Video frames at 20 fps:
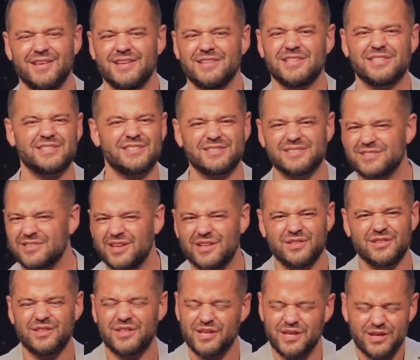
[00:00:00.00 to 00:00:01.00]
Just a
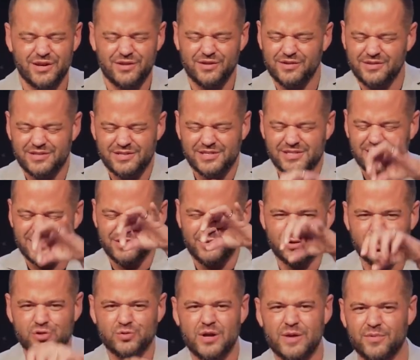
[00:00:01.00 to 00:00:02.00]
little, just a
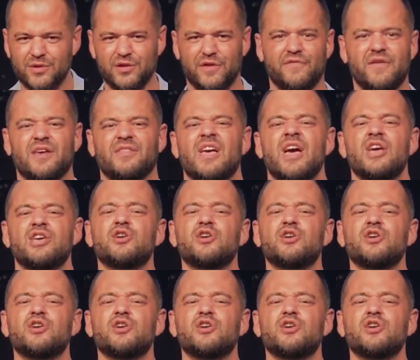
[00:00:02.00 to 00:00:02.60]
little dribble of faith.